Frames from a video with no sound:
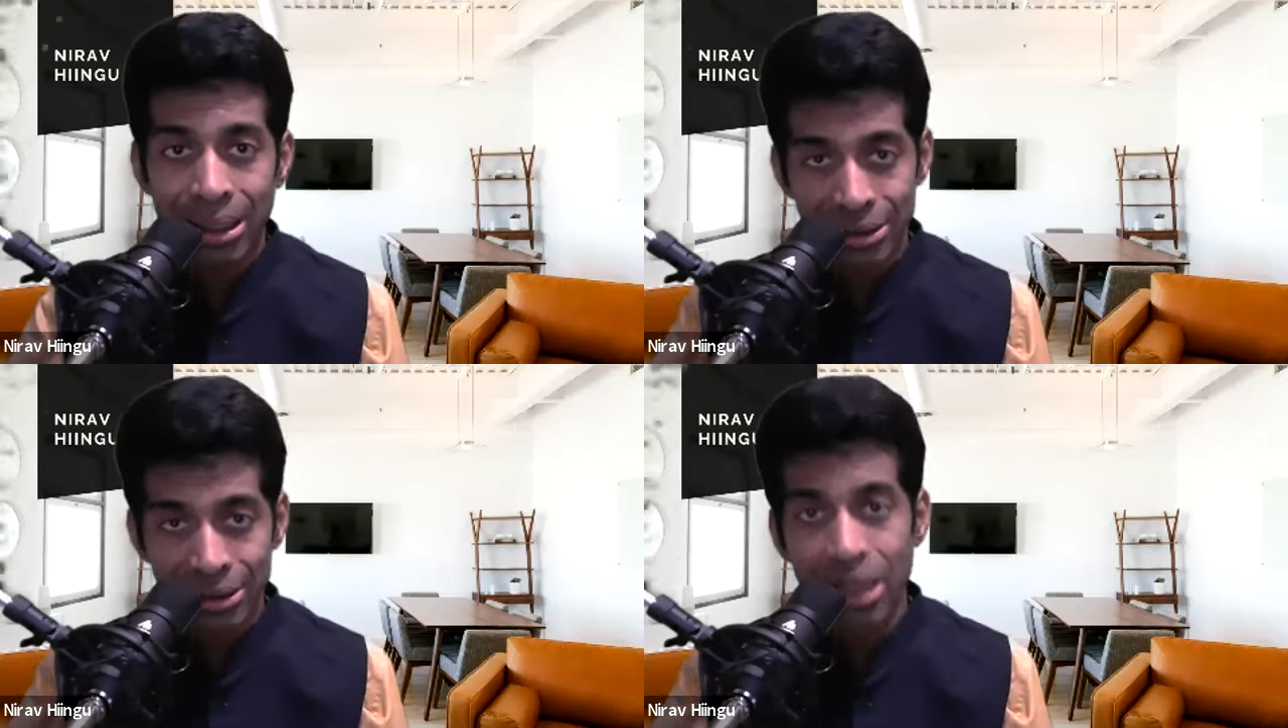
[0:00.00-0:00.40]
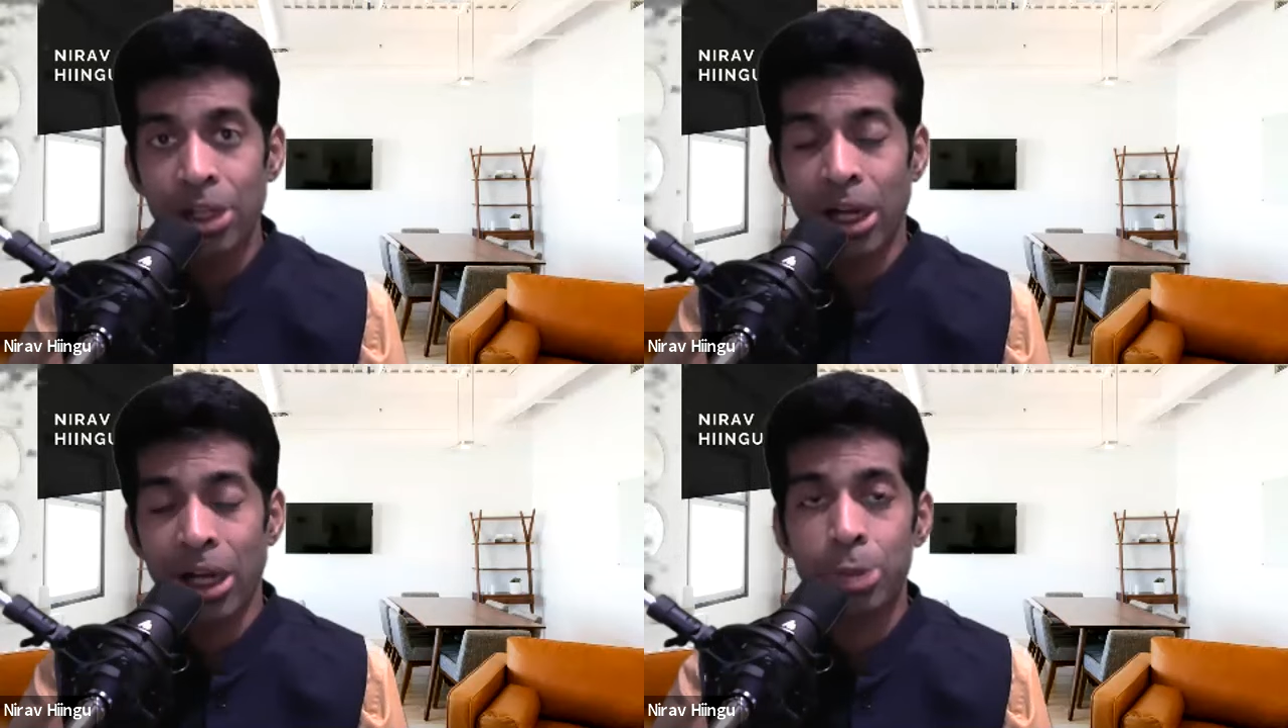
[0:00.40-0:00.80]

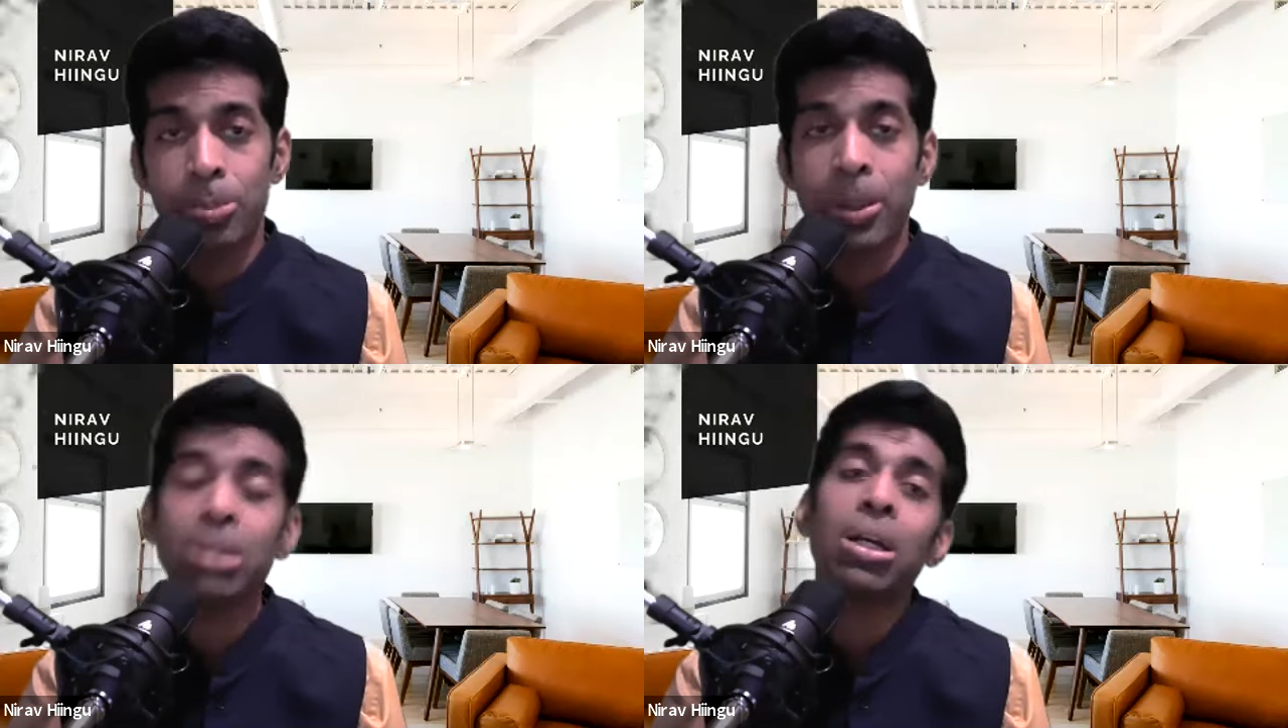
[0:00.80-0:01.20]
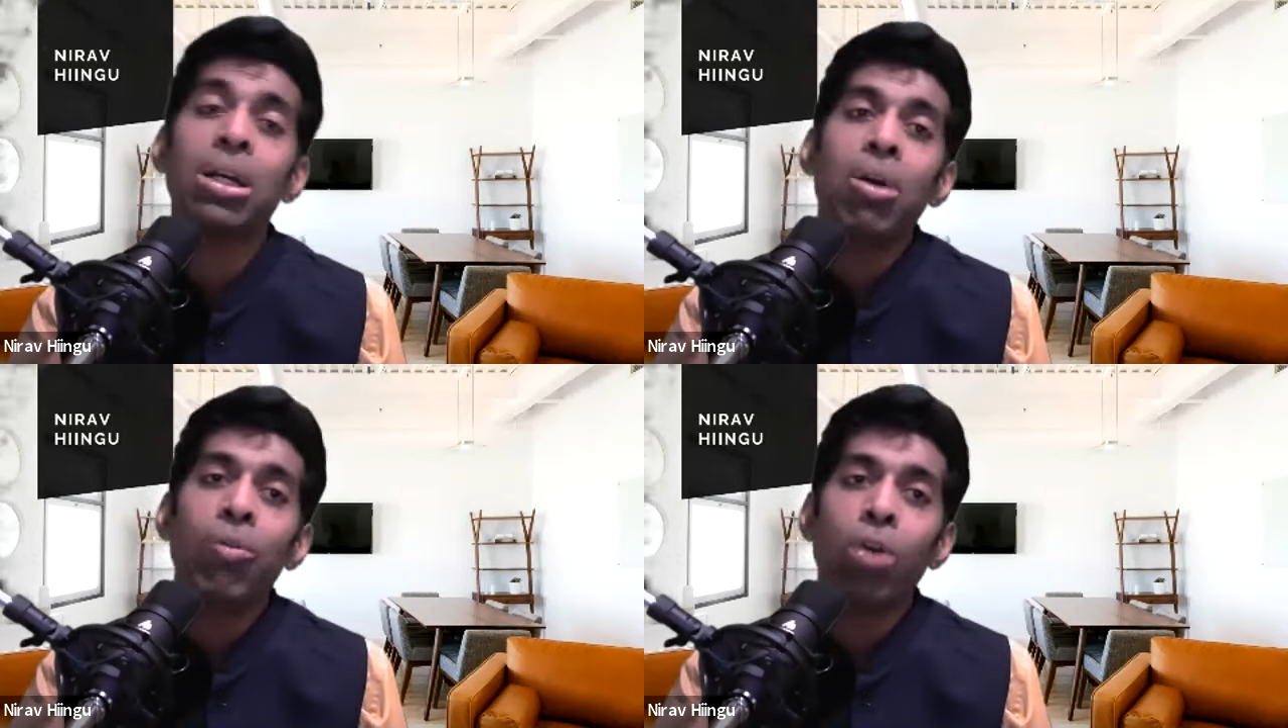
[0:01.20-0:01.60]
signature expert,
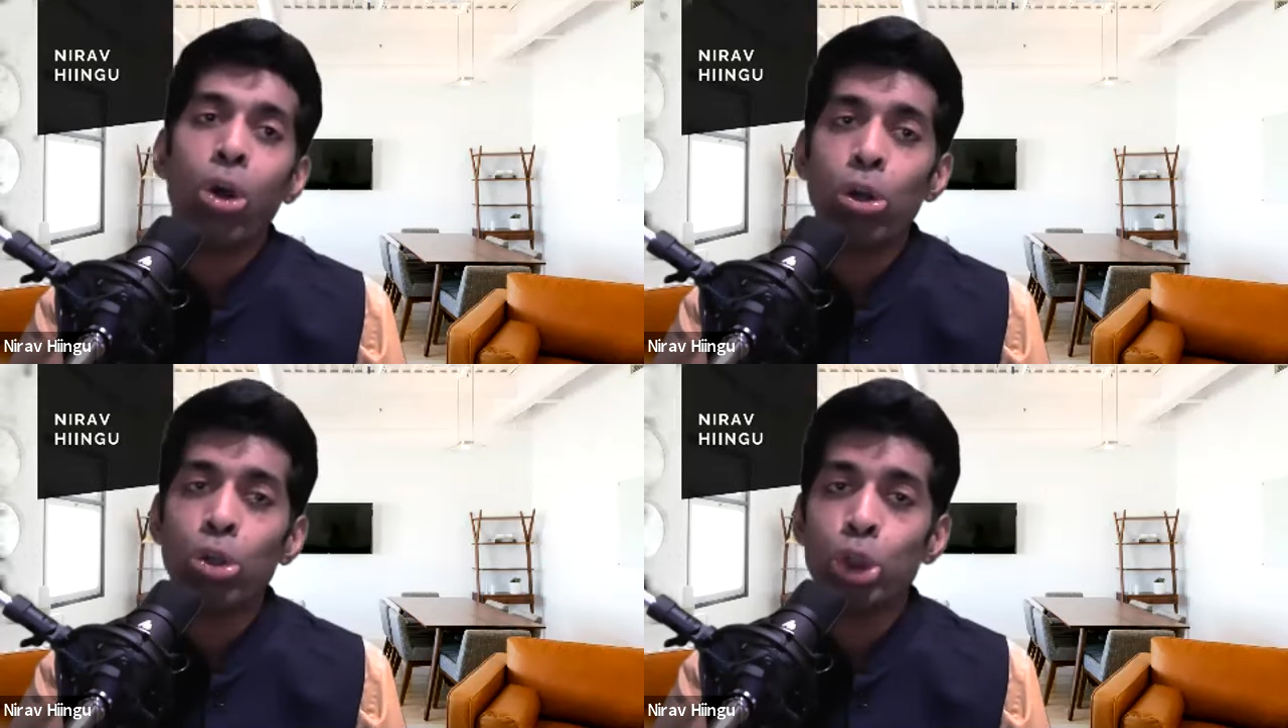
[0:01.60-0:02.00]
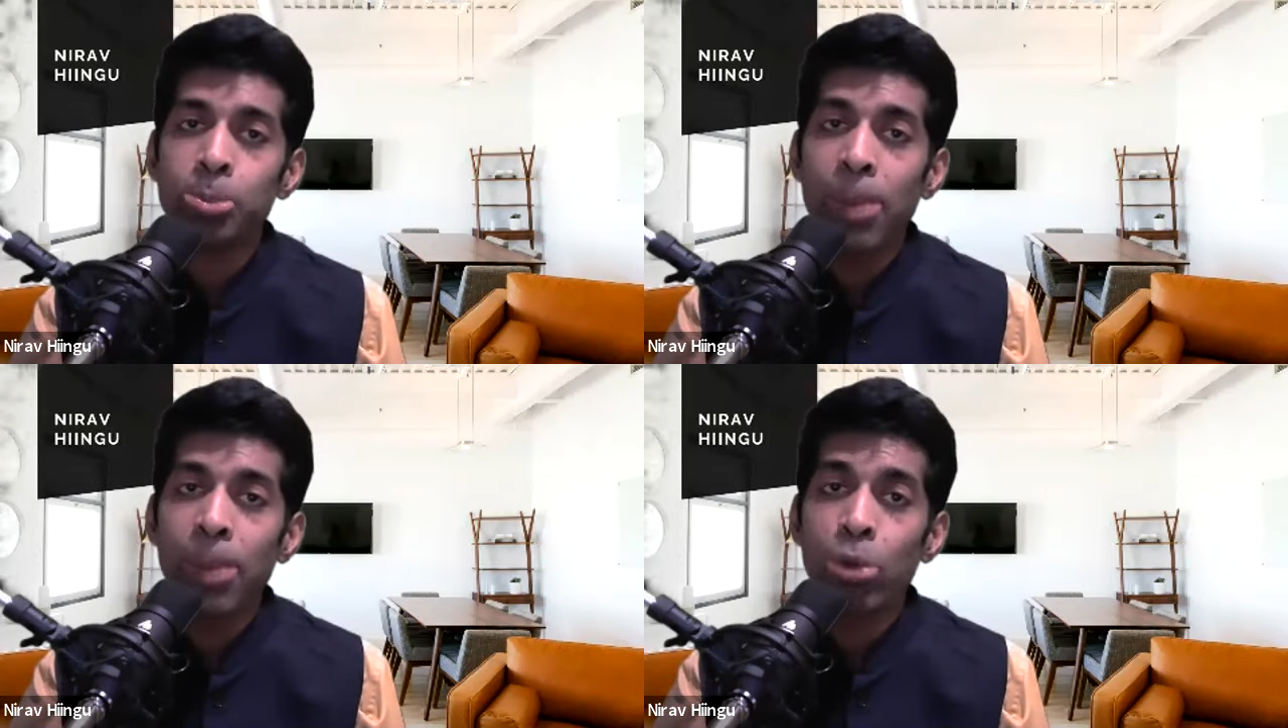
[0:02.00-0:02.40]
for all those
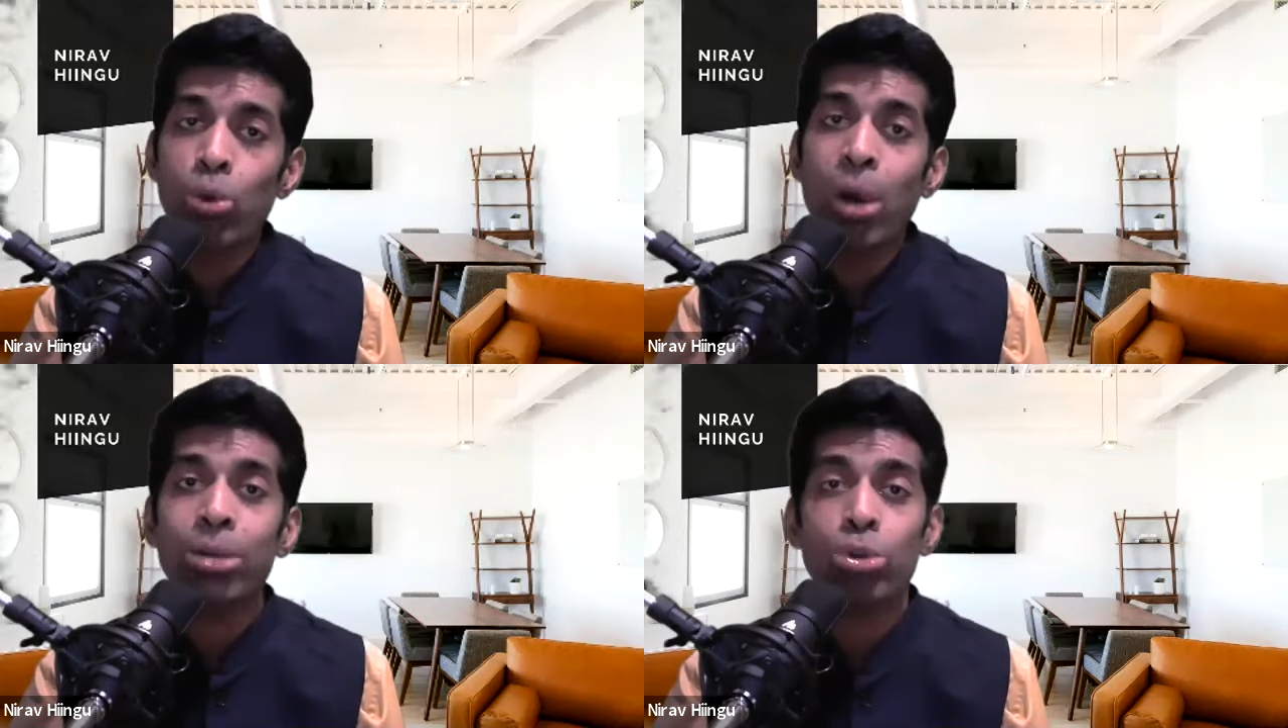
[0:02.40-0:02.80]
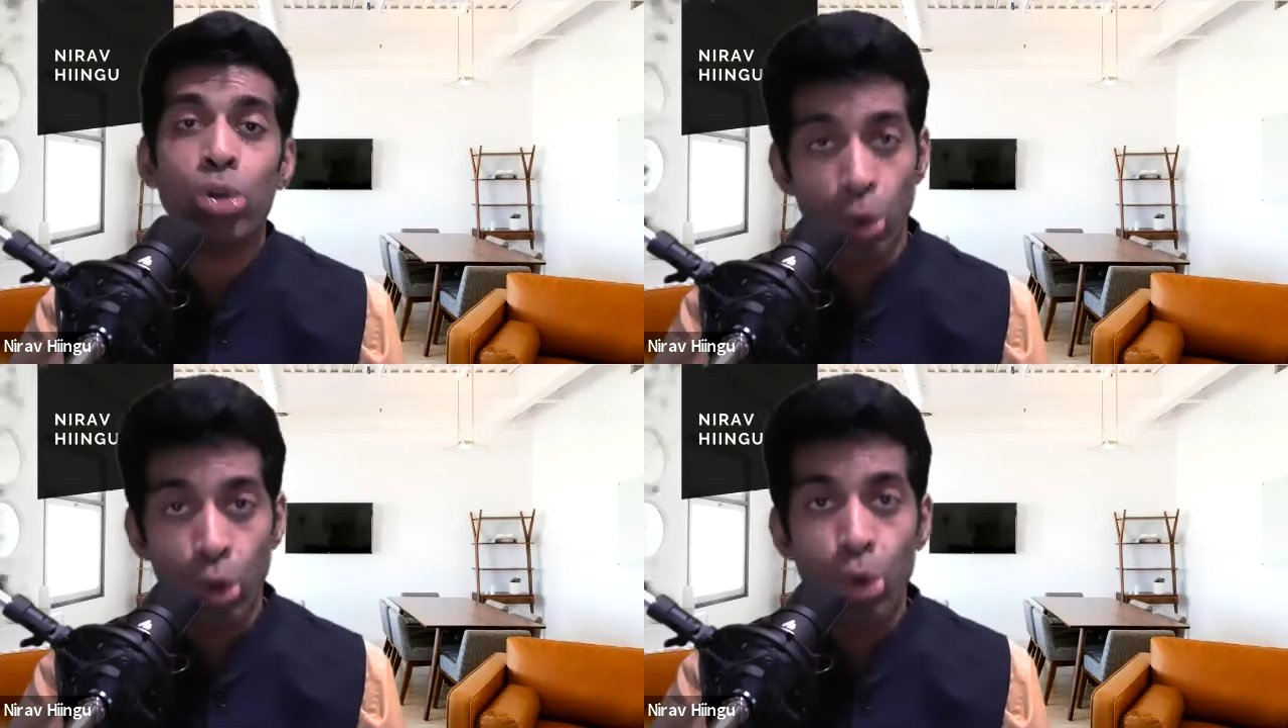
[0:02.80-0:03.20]
people who are into the
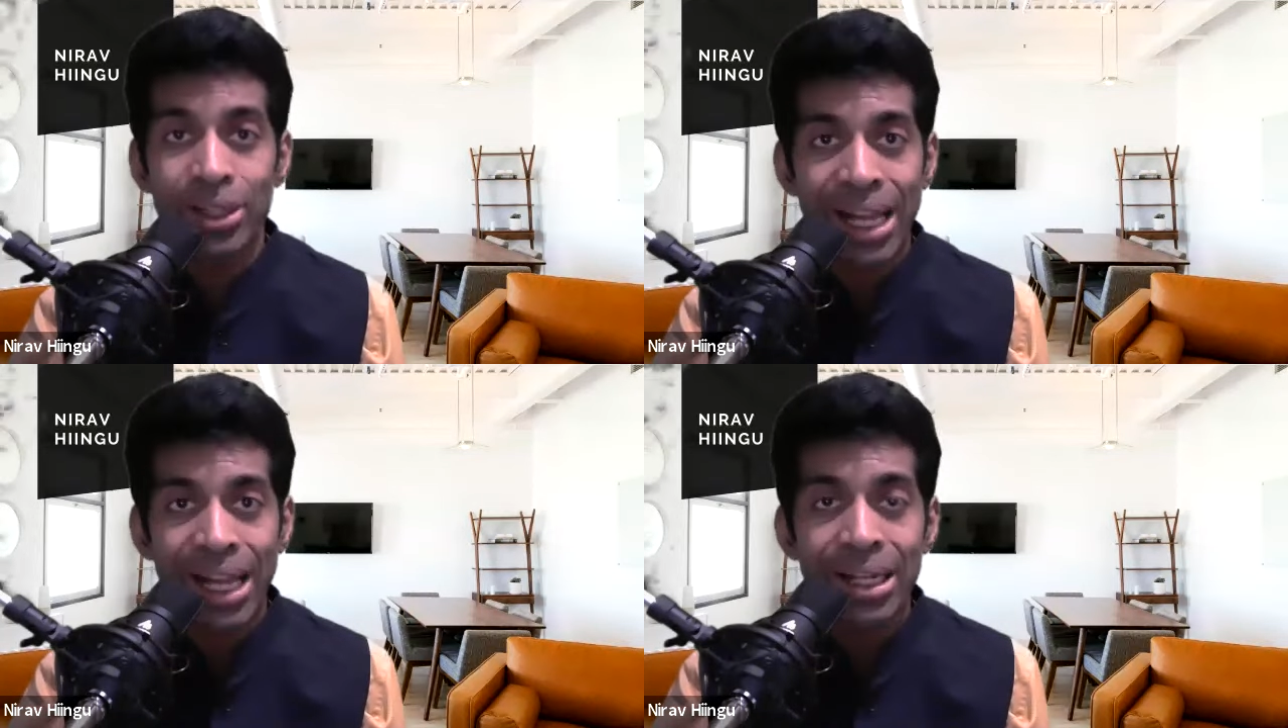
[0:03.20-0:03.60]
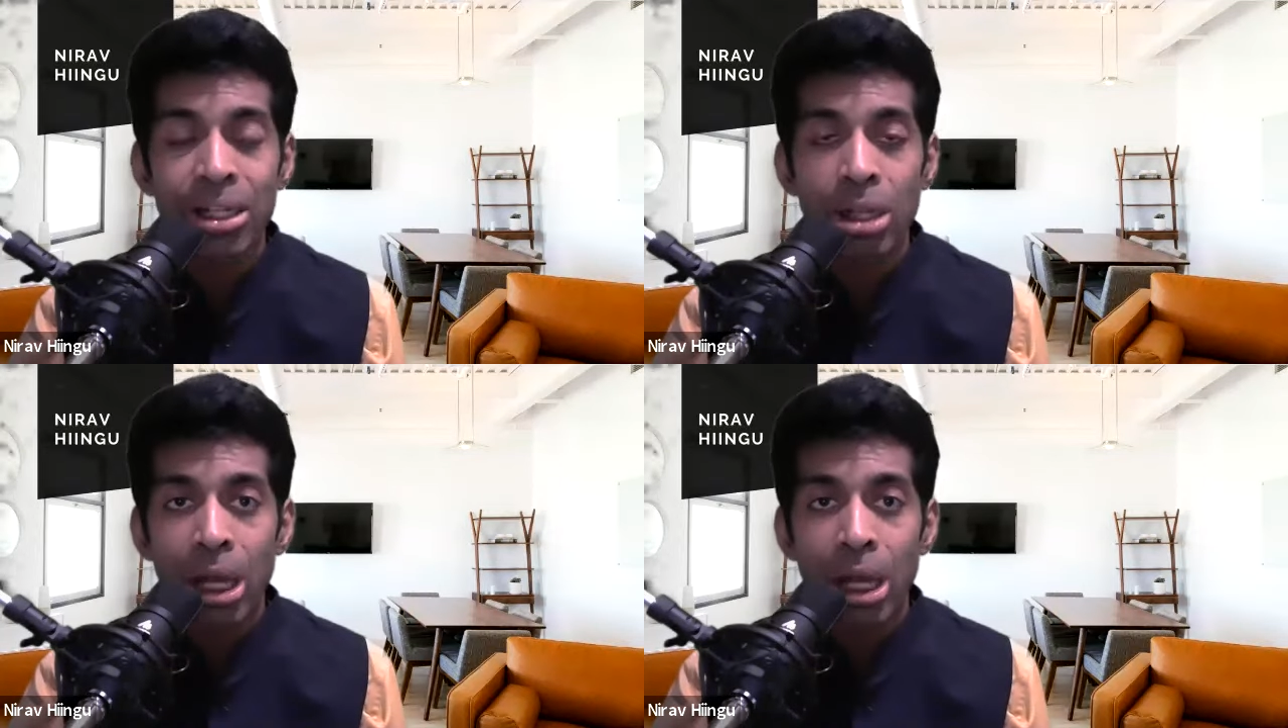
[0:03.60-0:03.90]
logo designing,